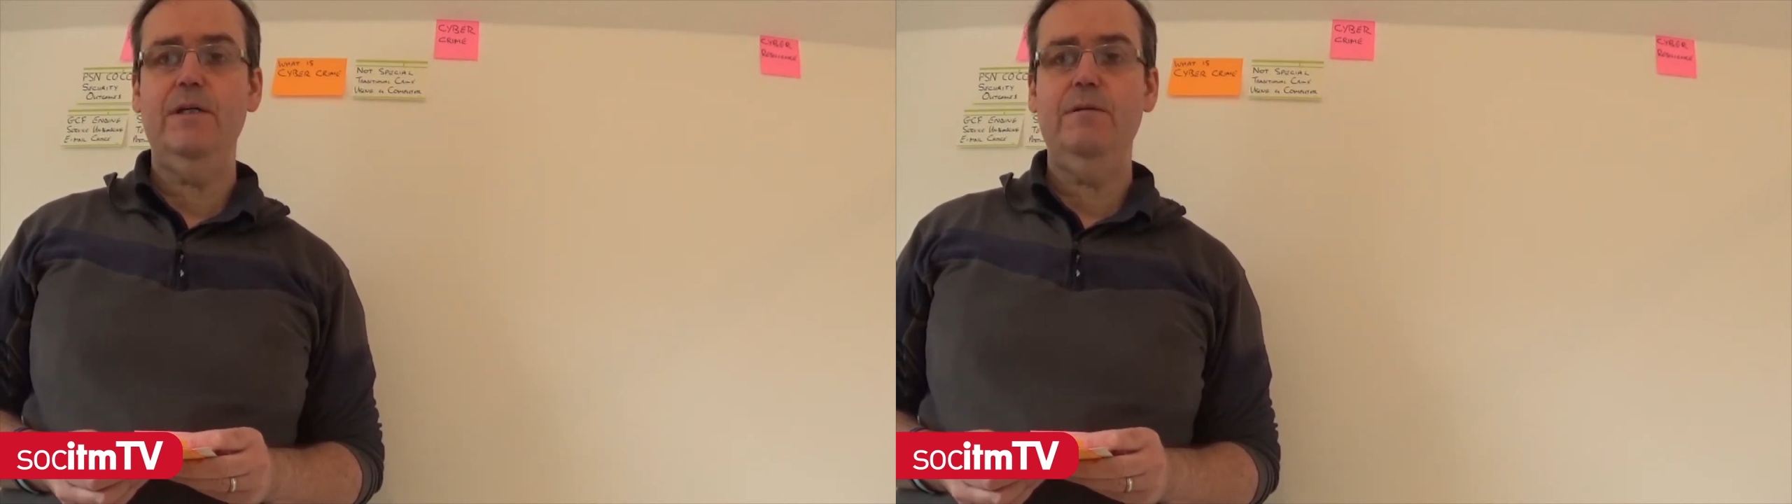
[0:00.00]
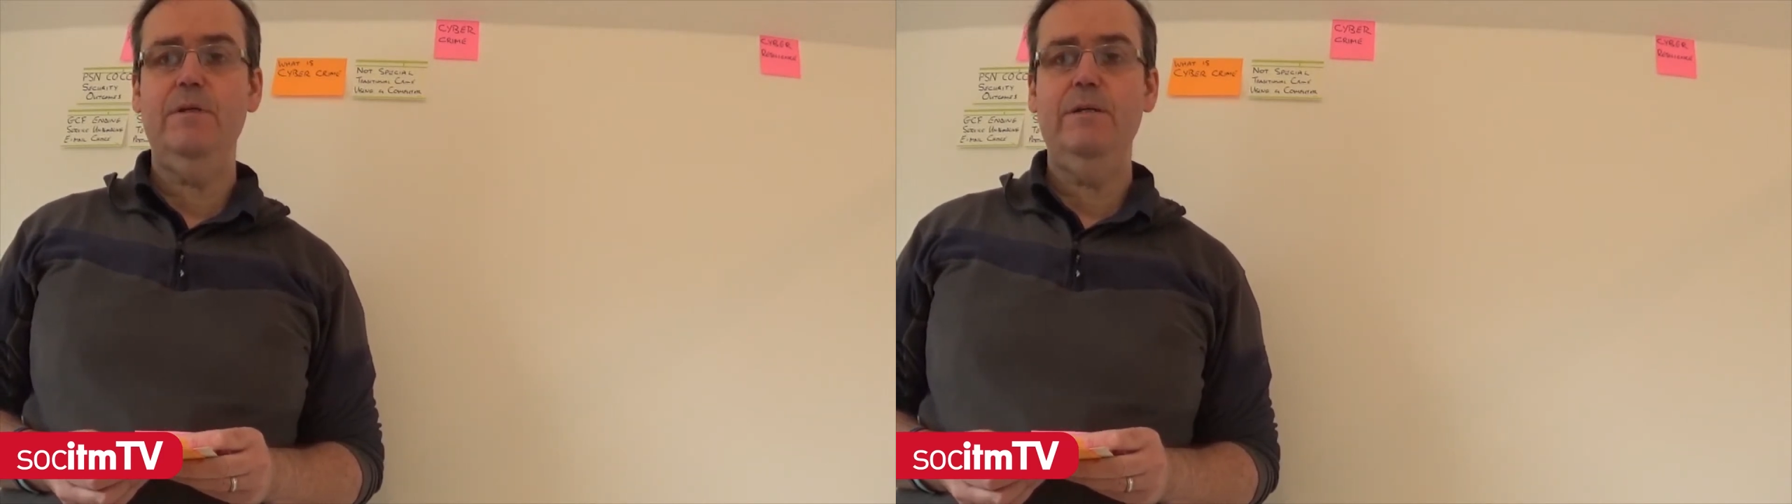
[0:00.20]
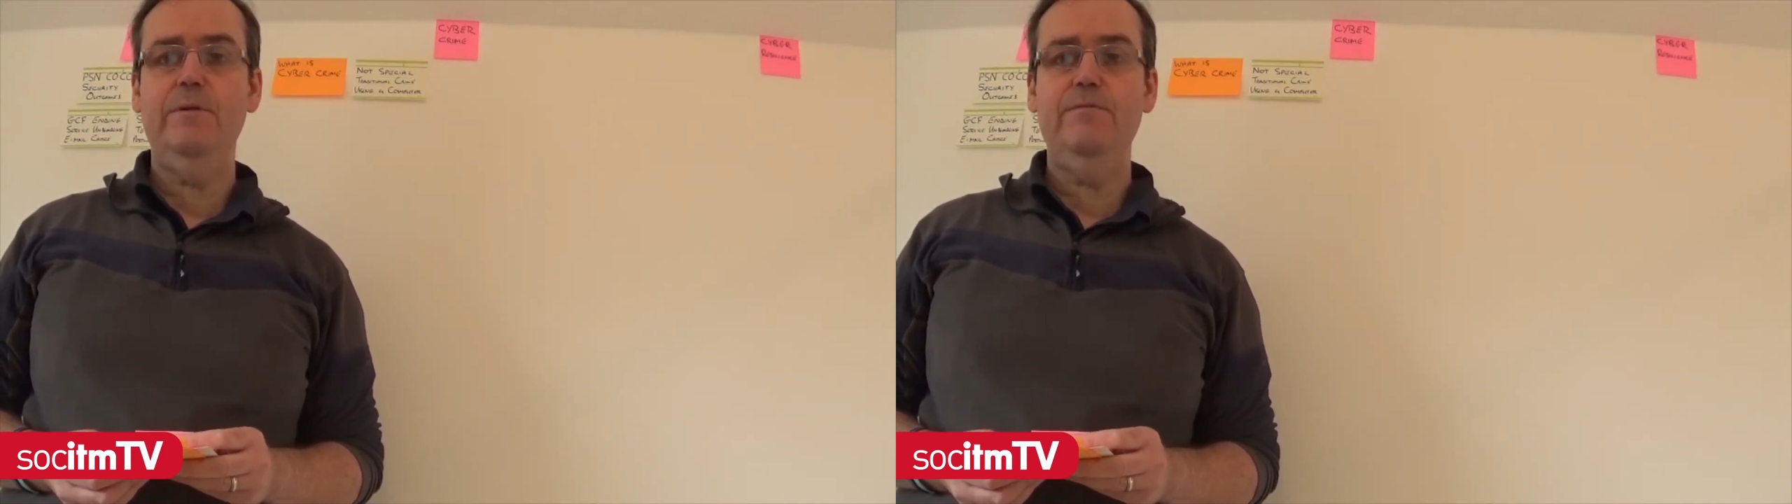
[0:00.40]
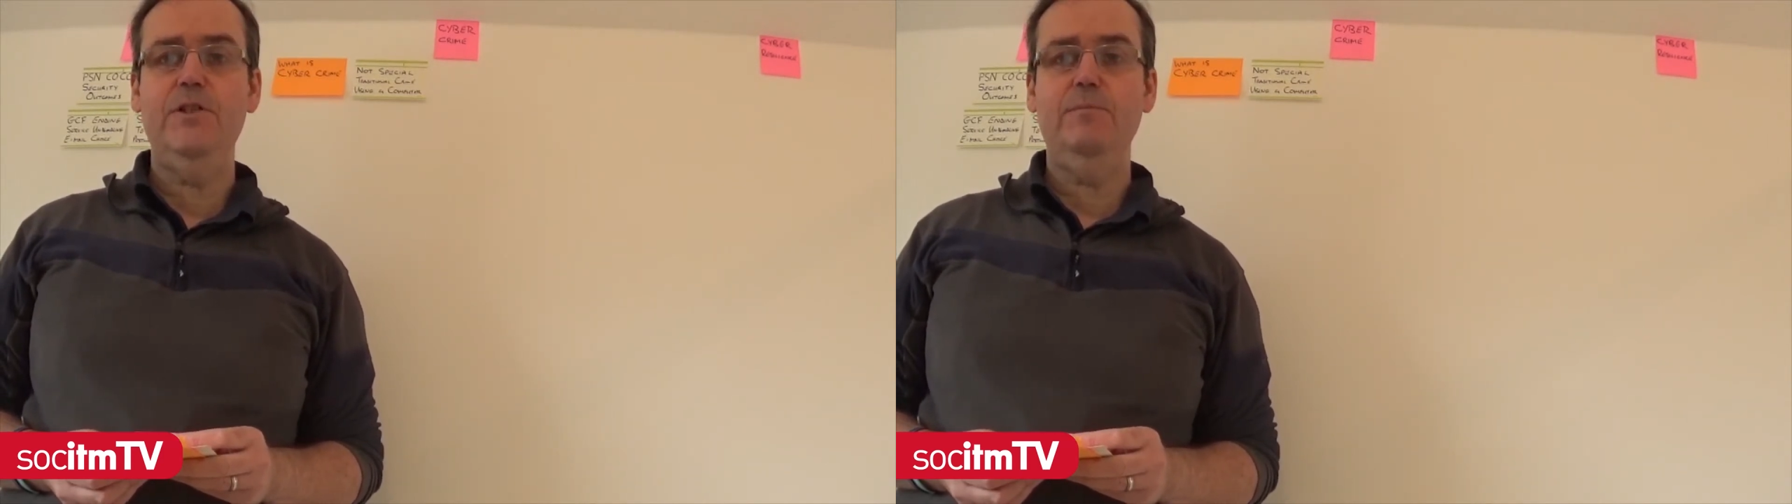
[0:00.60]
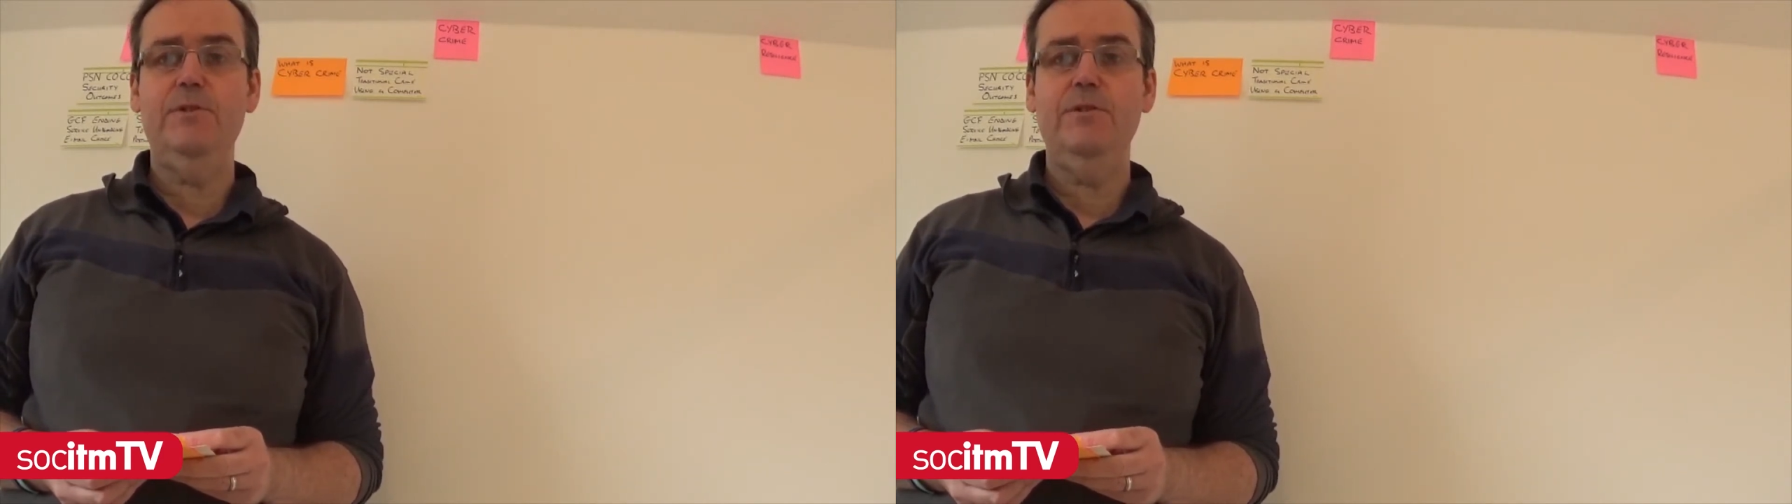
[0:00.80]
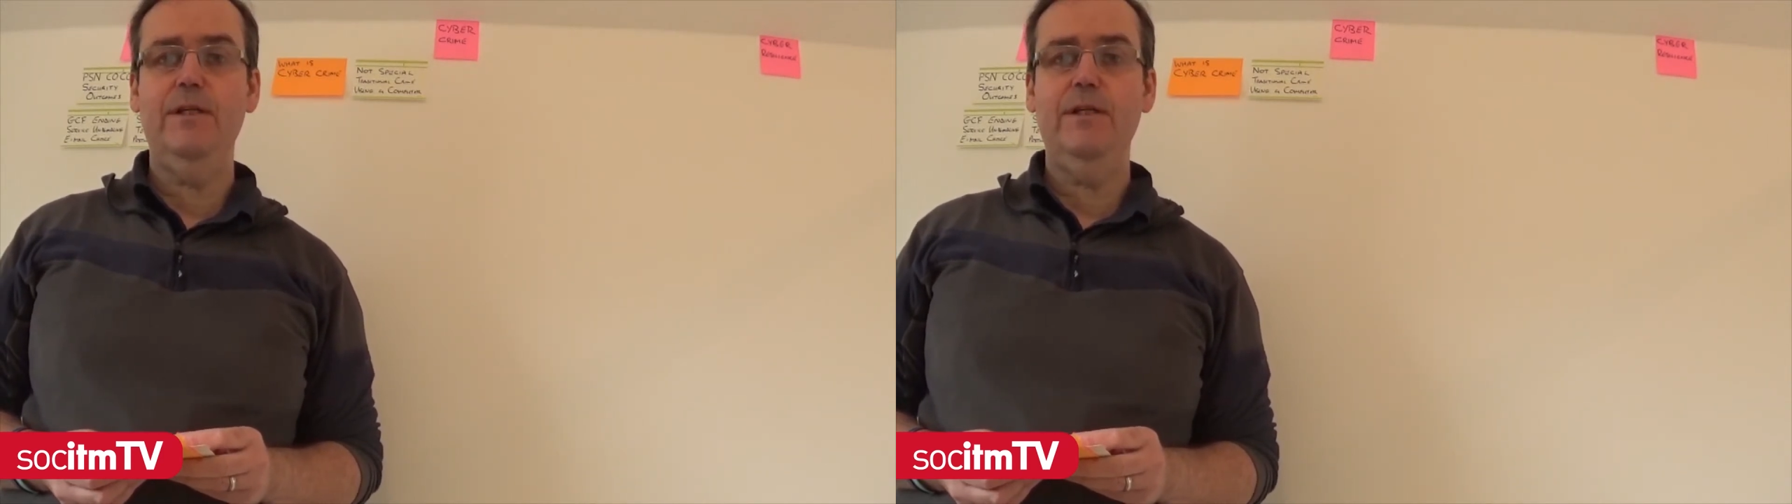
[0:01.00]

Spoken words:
and people have jumped on